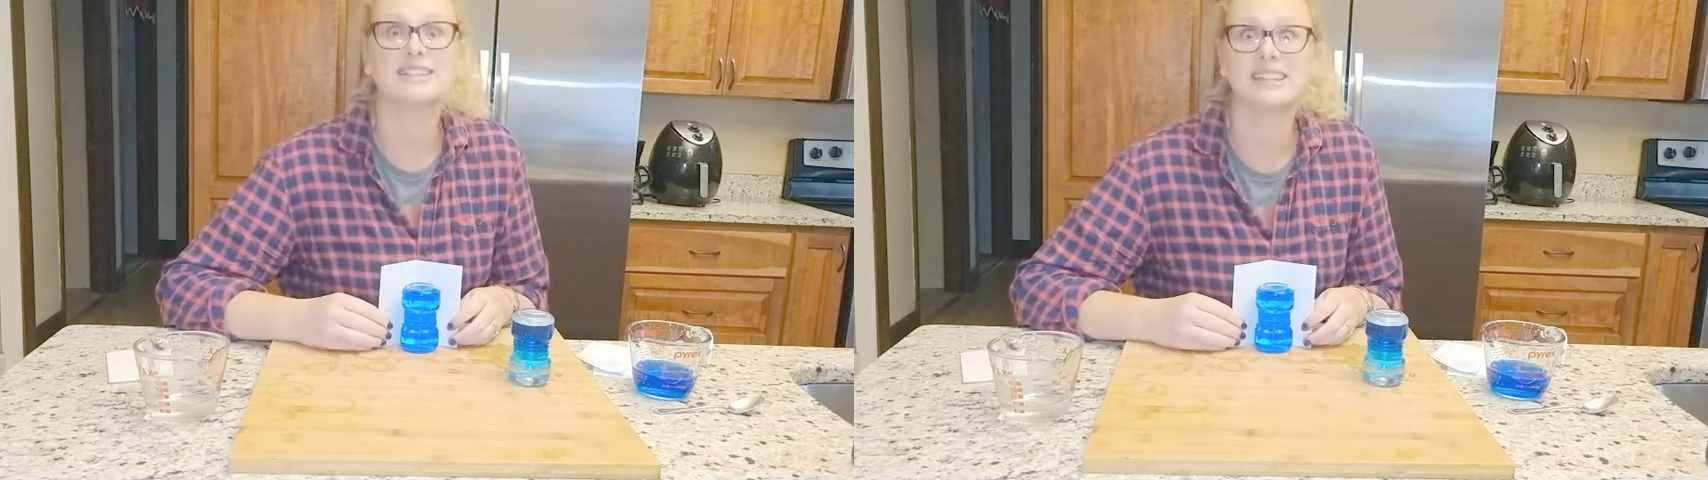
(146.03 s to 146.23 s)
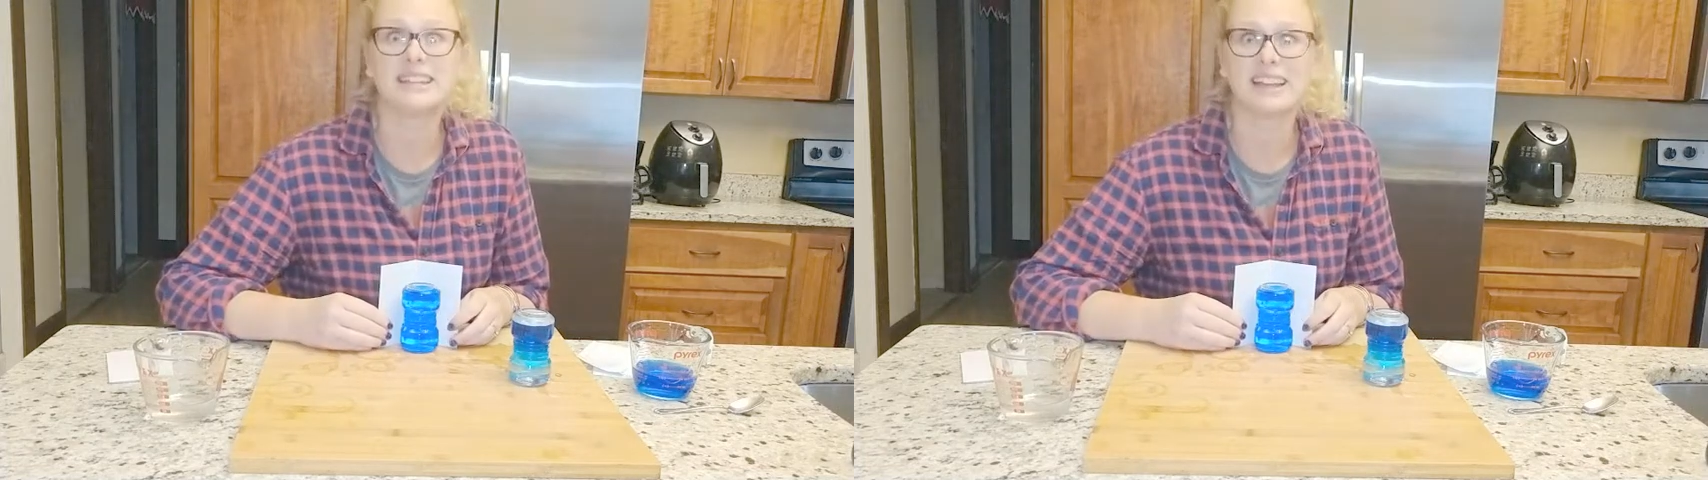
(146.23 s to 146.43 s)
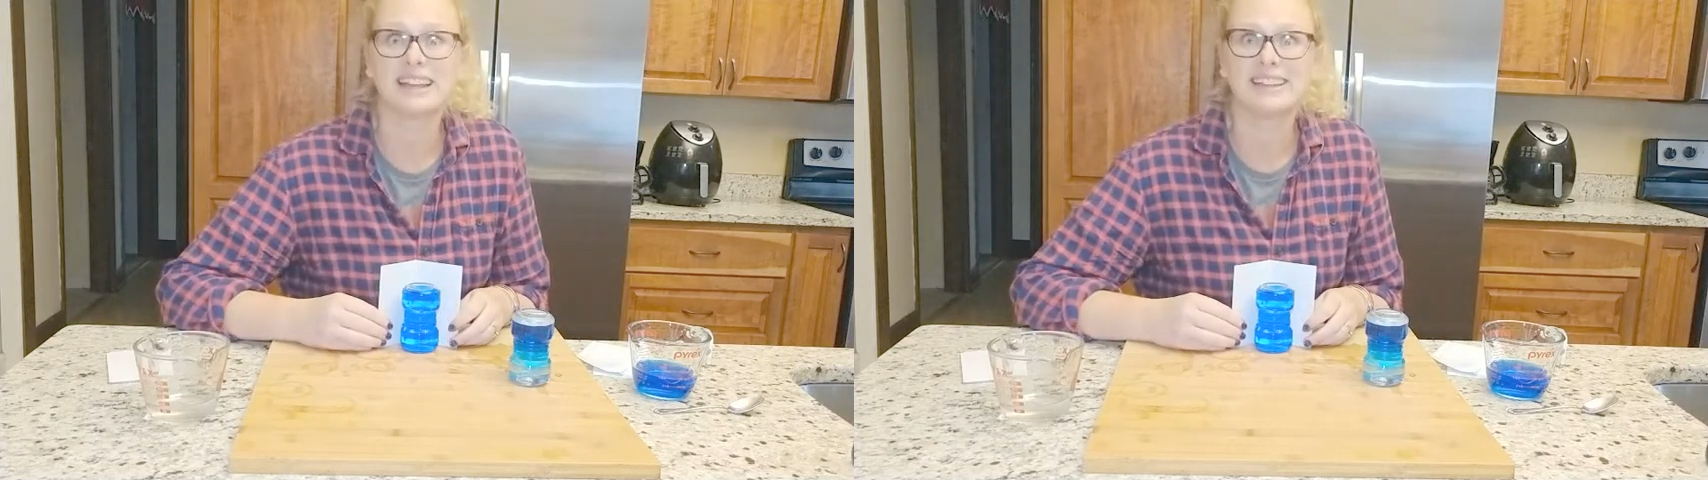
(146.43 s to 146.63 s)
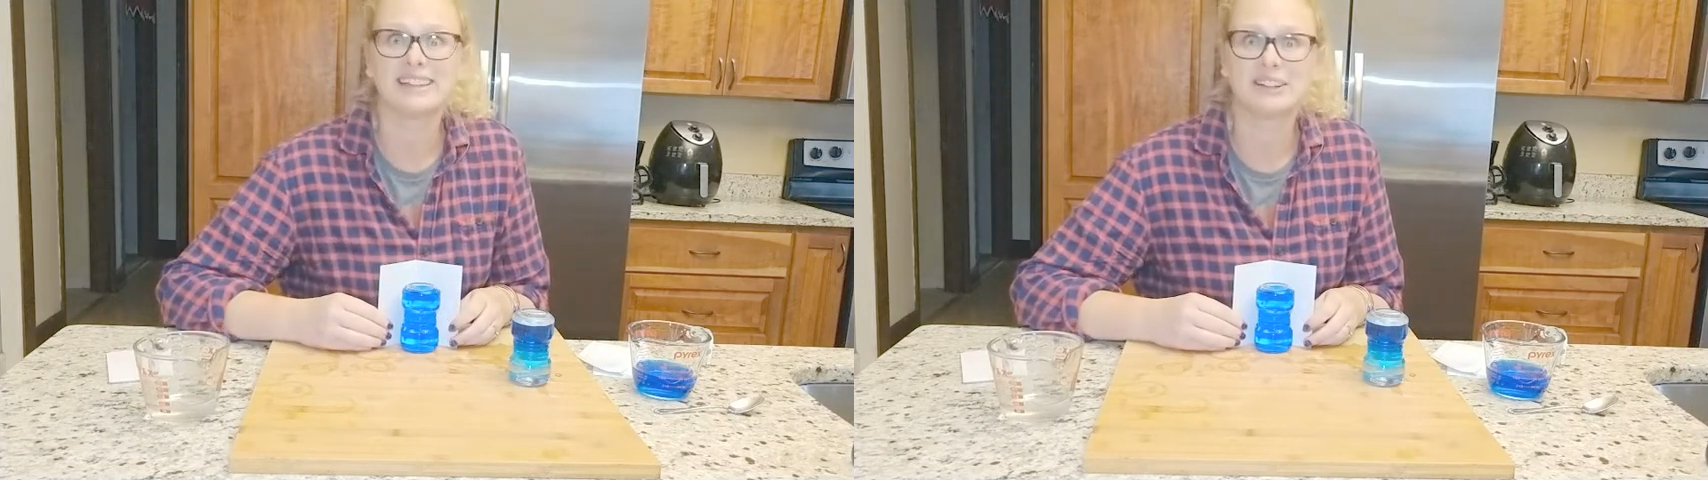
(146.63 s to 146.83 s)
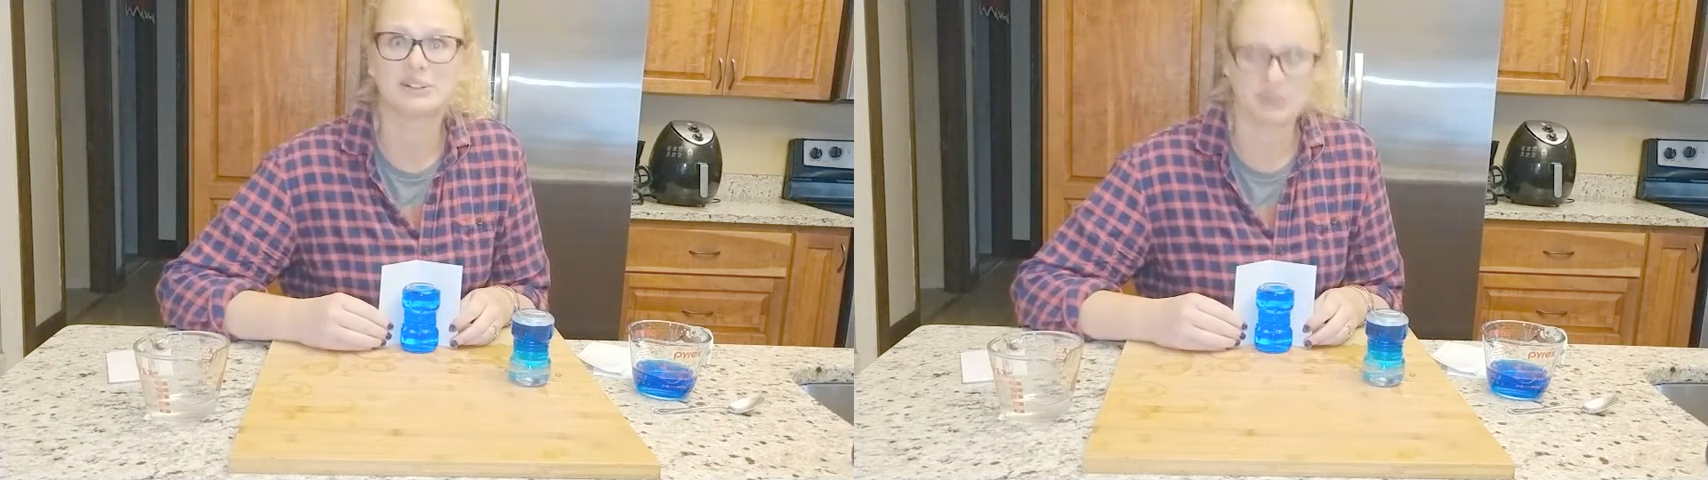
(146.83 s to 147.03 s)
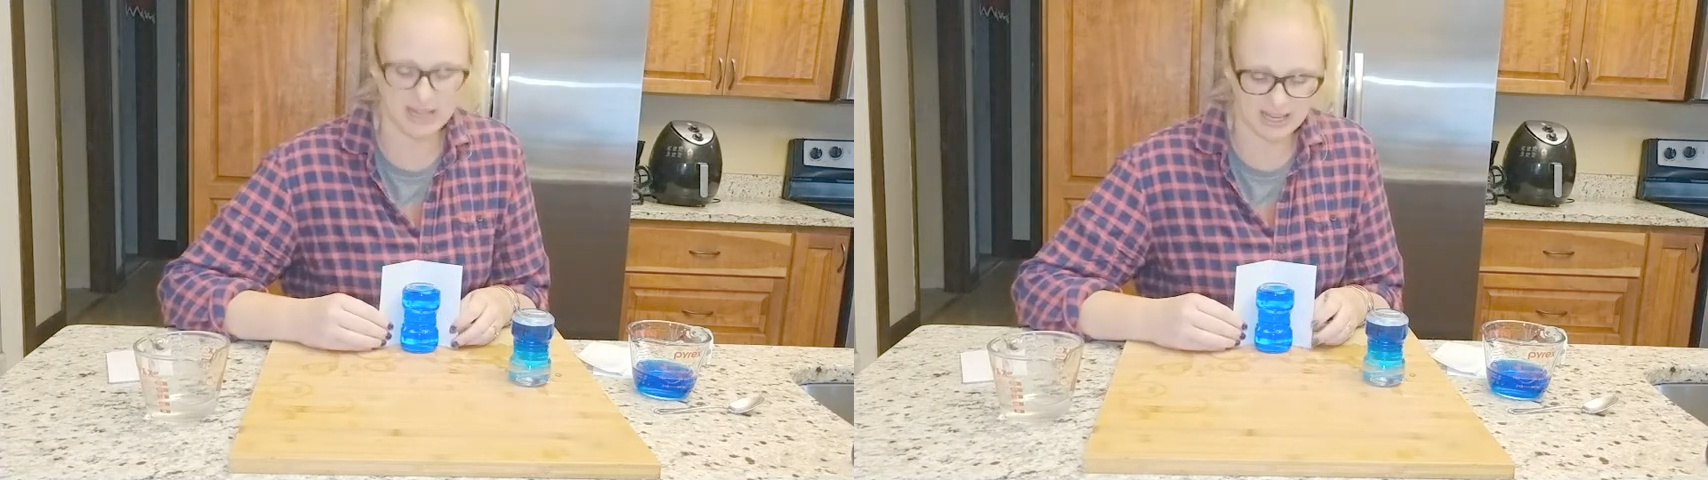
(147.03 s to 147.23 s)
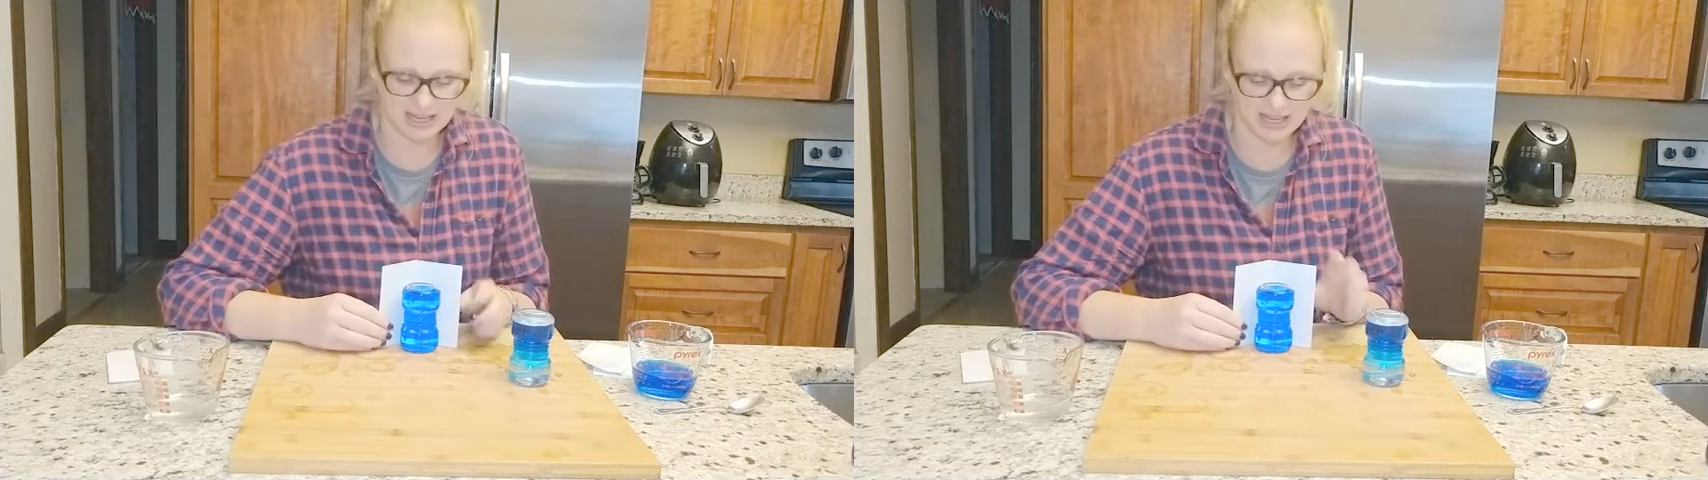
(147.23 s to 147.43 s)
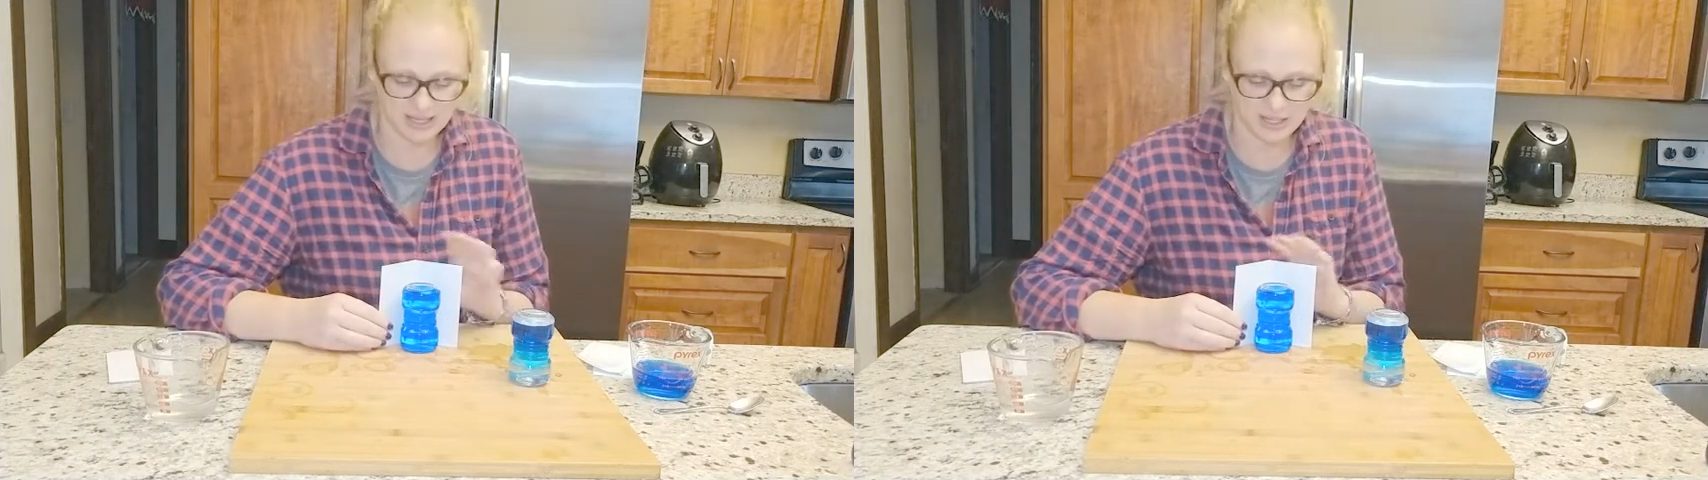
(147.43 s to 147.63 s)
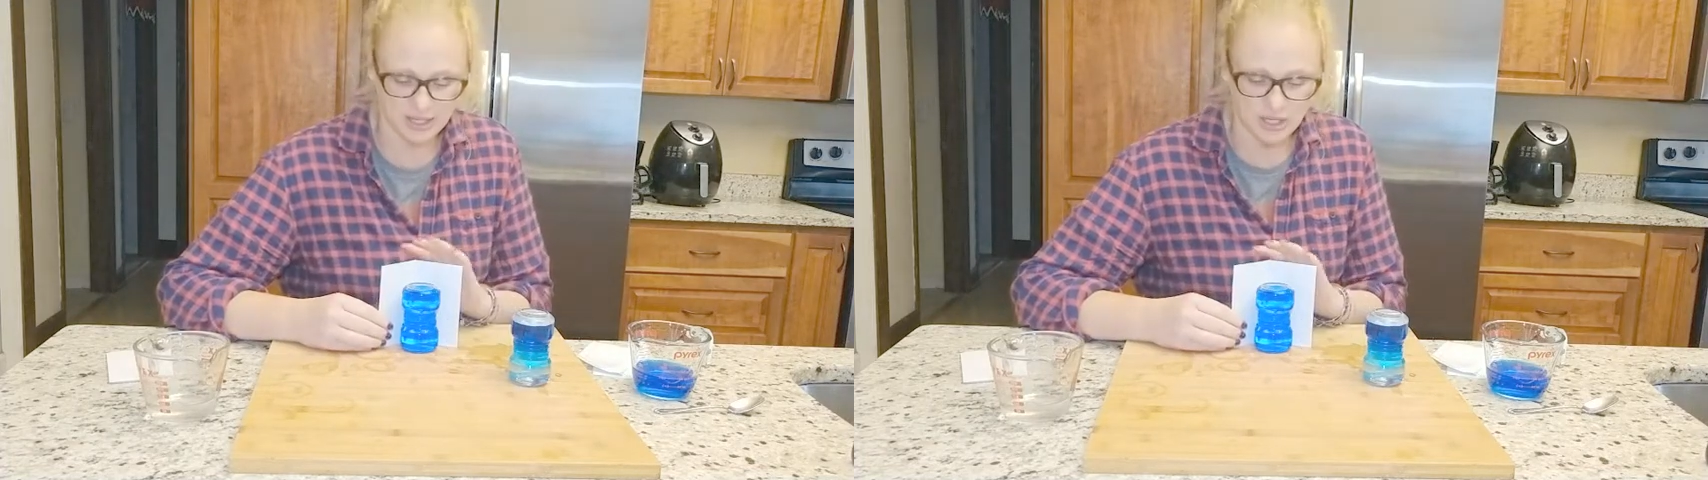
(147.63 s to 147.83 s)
sinking, right?